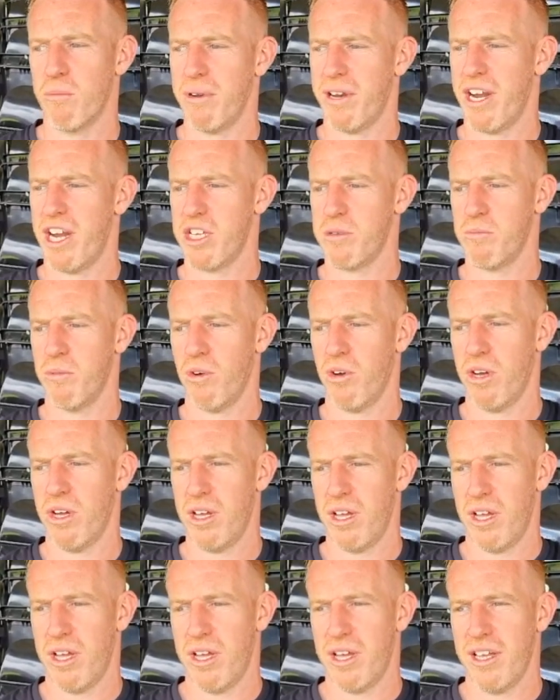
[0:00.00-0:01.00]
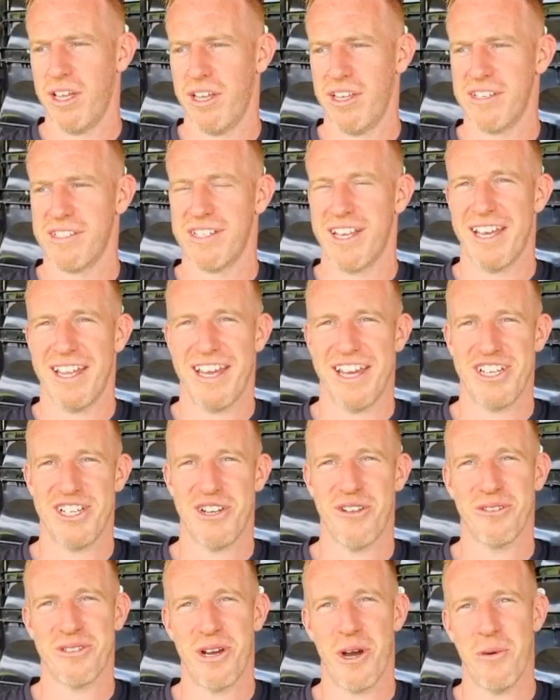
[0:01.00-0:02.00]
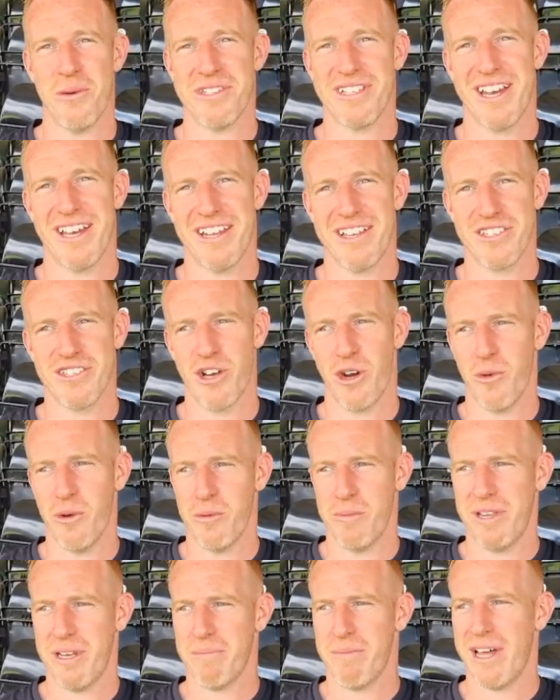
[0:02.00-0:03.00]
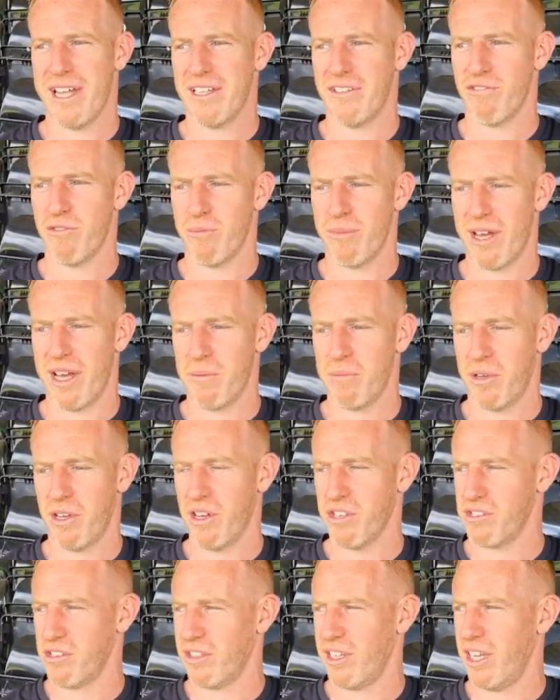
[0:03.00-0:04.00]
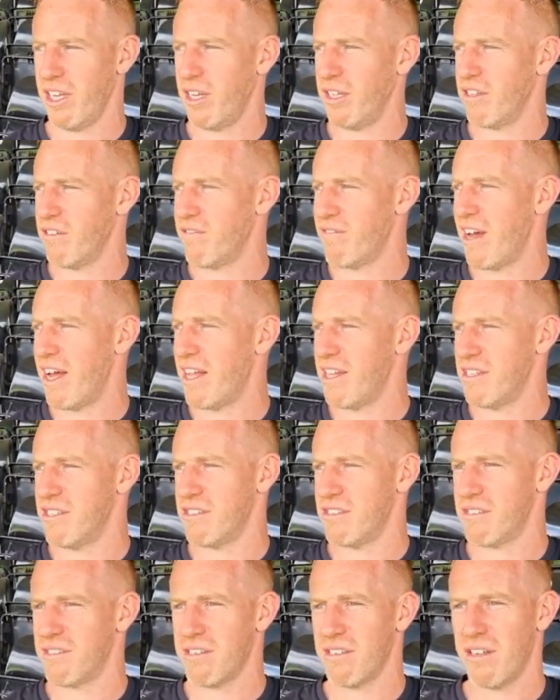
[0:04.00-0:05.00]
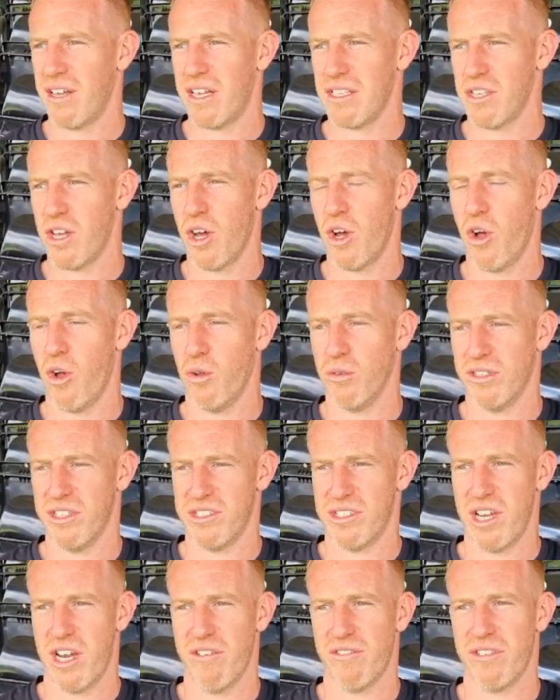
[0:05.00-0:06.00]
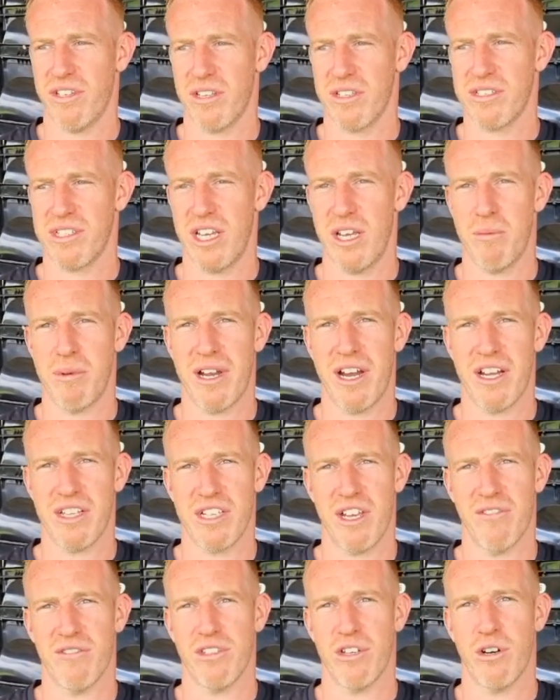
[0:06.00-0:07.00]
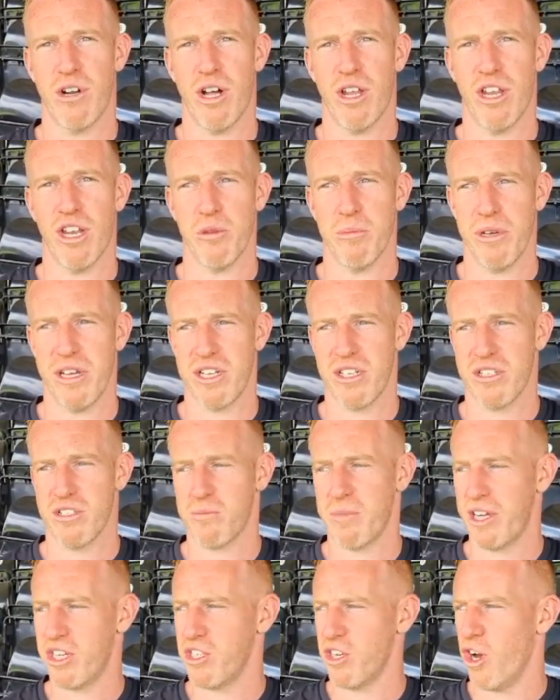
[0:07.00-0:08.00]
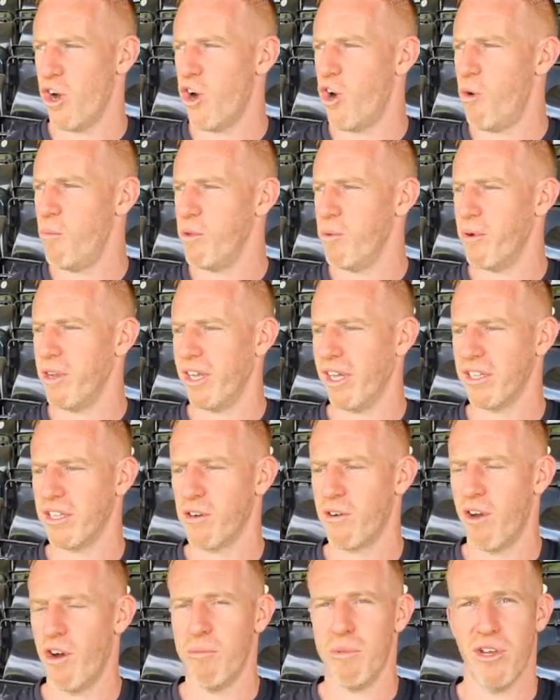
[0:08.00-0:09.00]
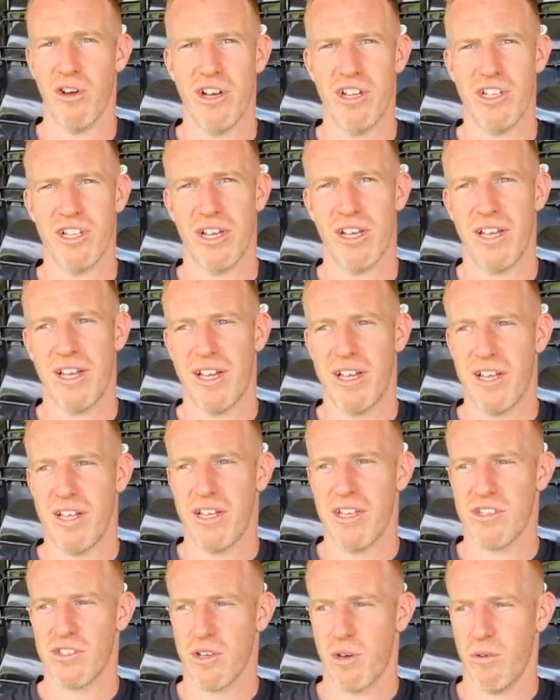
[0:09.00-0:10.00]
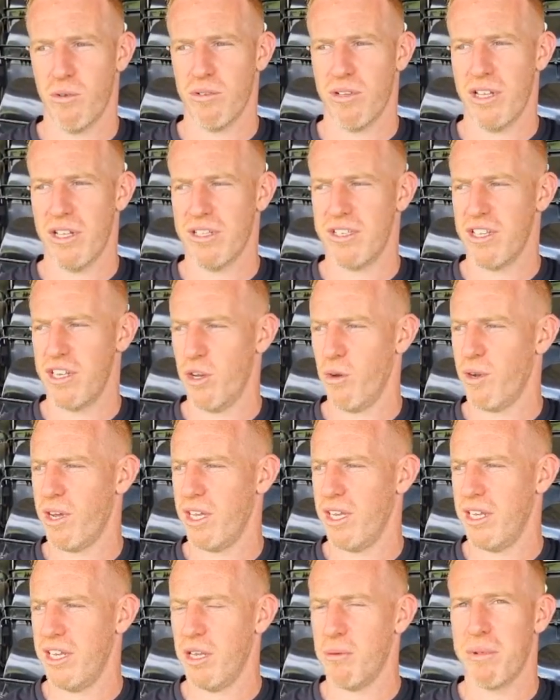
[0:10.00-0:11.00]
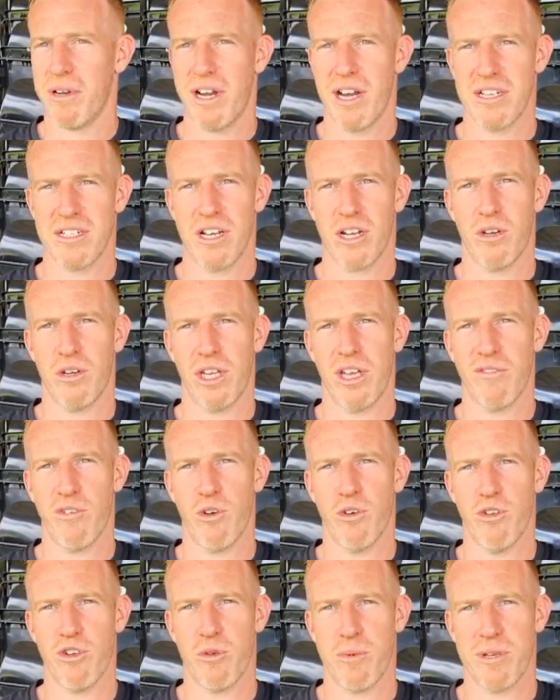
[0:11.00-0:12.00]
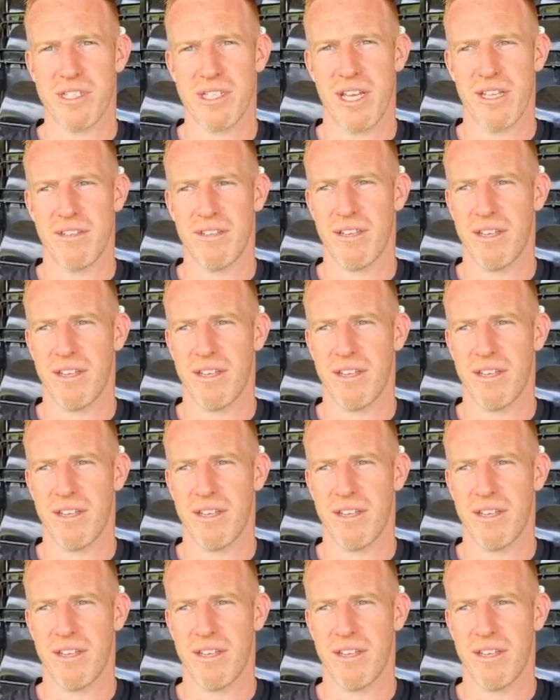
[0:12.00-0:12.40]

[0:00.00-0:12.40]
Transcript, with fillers: players. But in this day and age, you don't always get it. So we'll be demanding from that because I think the fans as a whole deserve to see players giving their all on the pitch, especially at home. You want to get the crowd behind you. So to do that, you need players that are going to give 100%